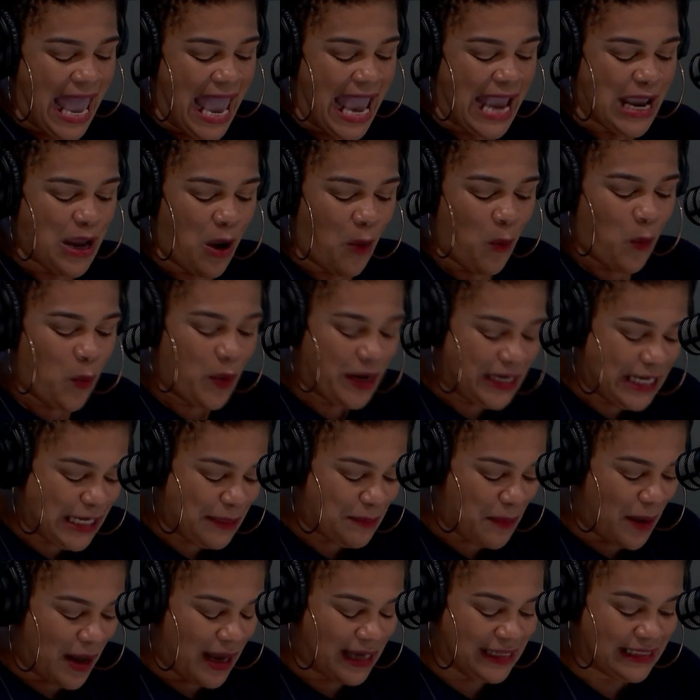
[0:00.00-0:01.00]
A
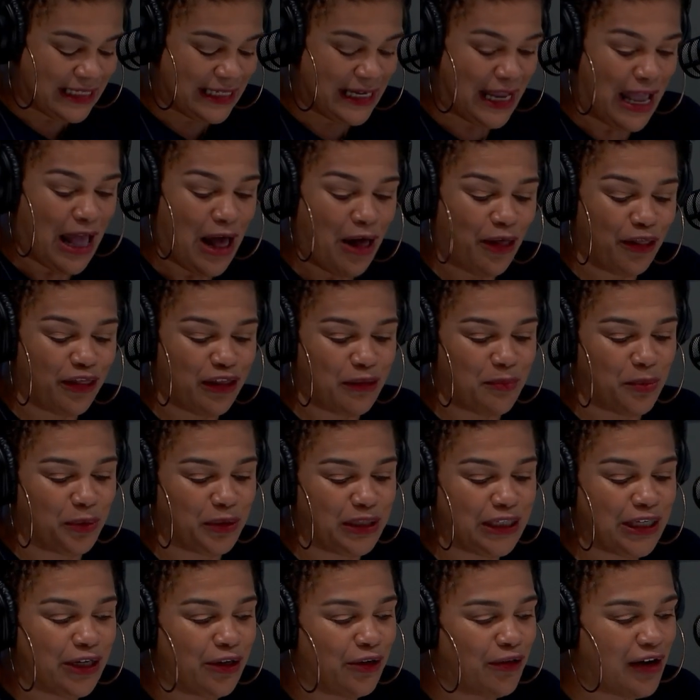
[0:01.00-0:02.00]
winning mind in a healthy
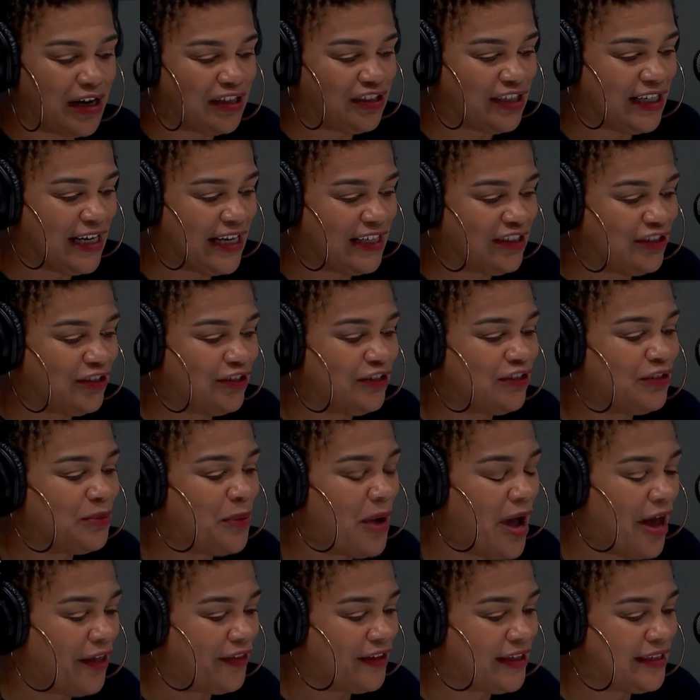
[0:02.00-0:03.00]
body. Congratulations to
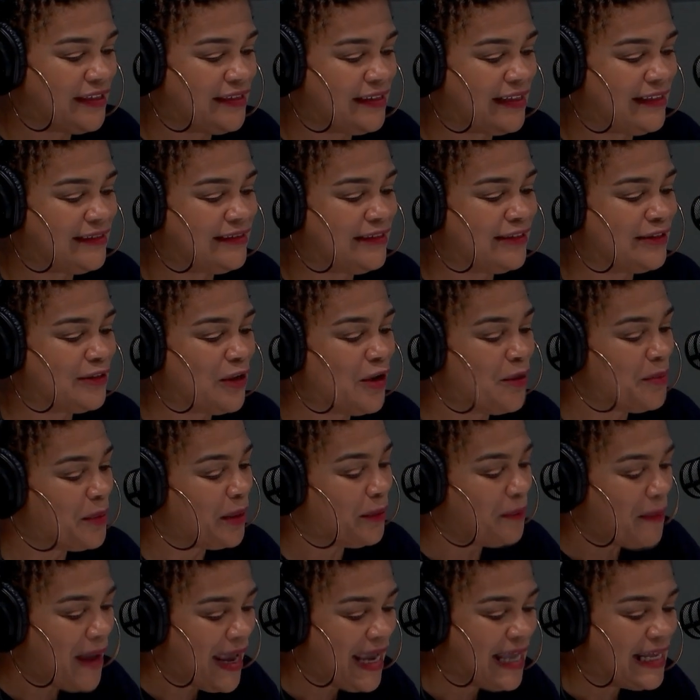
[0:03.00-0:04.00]
our other contestants,
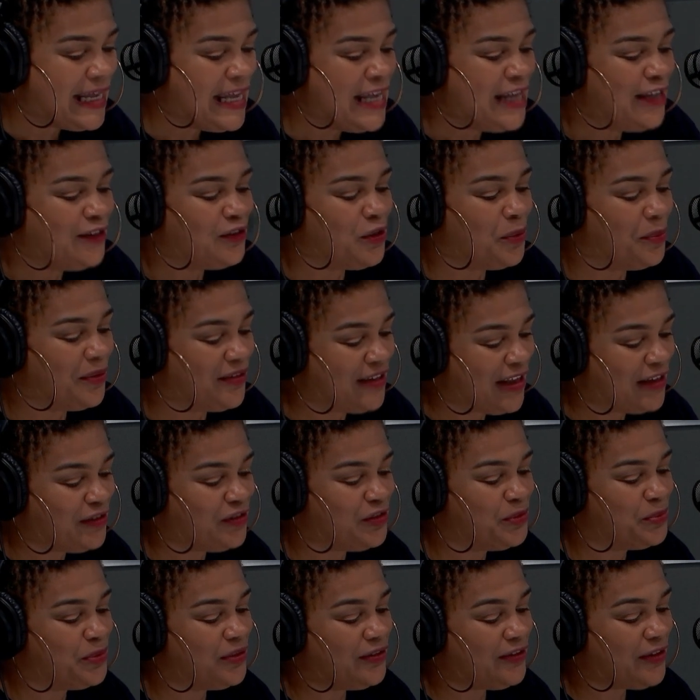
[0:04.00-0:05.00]
Armand Meyer, Thomas
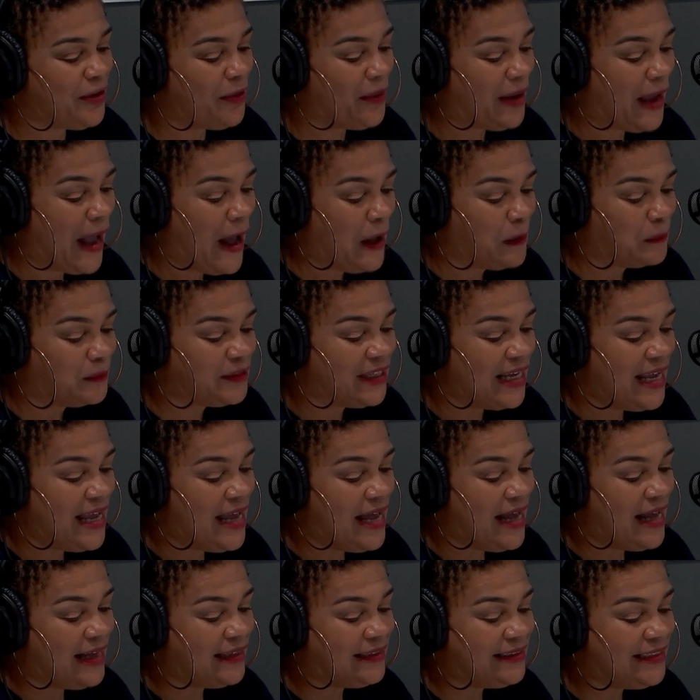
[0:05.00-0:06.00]
Henshawood, Zoe Haupt,
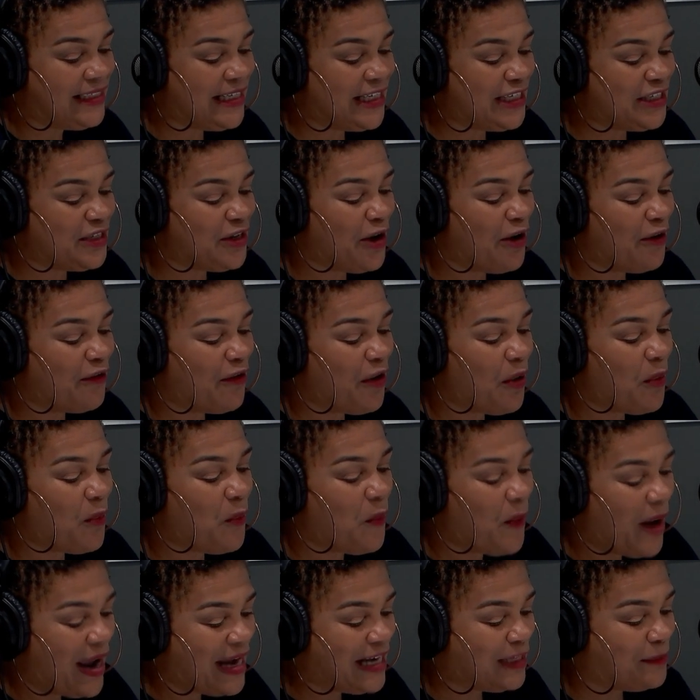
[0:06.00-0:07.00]
Tianara
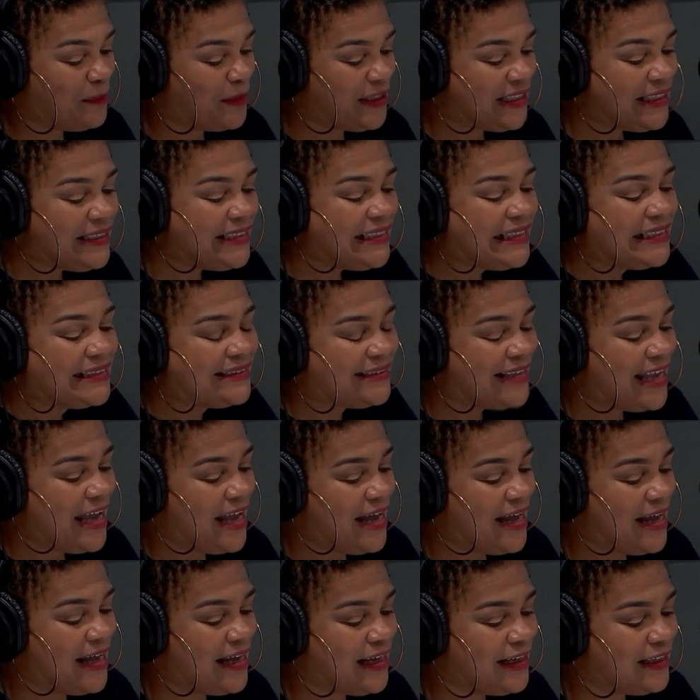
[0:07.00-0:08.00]
Wade. But it is
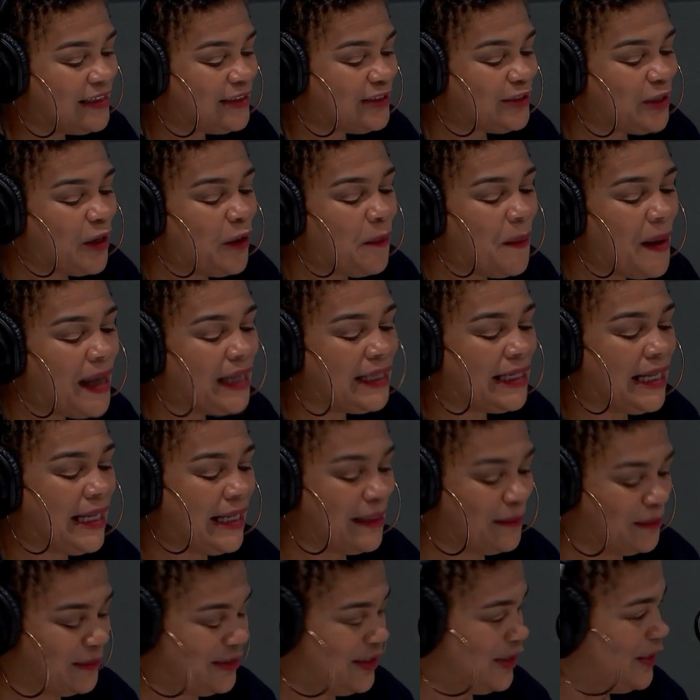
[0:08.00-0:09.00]
Toban
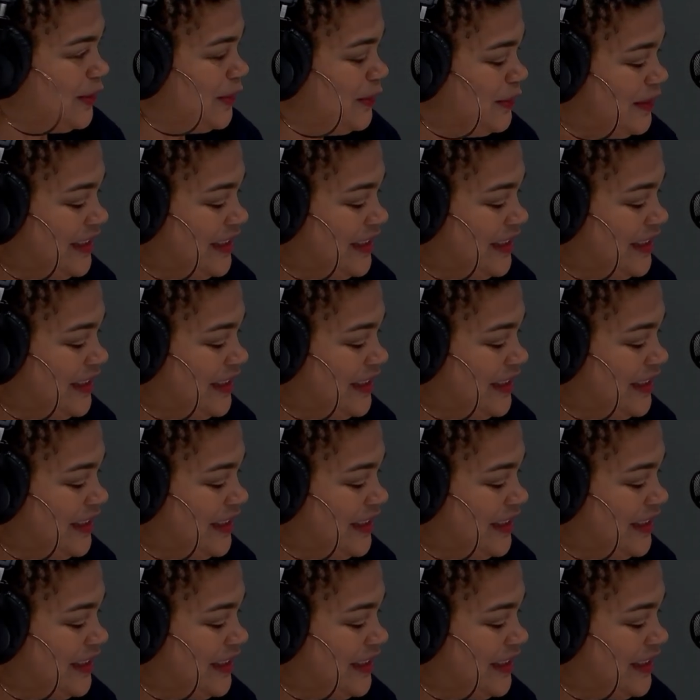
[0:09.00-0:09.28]
Khamza who